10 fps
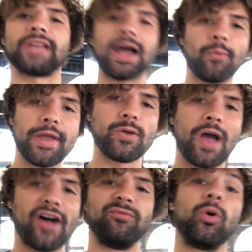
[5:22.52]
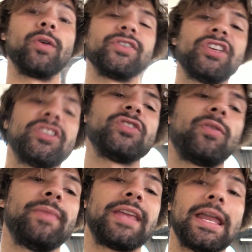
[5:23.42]
that way you have more resistance
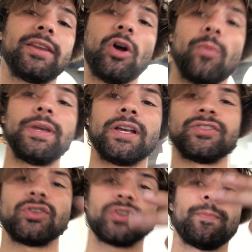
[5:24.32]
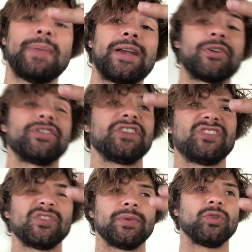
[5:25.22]
from the get-go, because there's a bigger
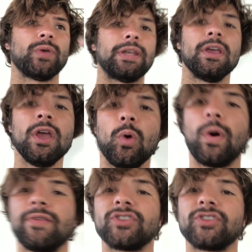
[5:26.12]
distance between where the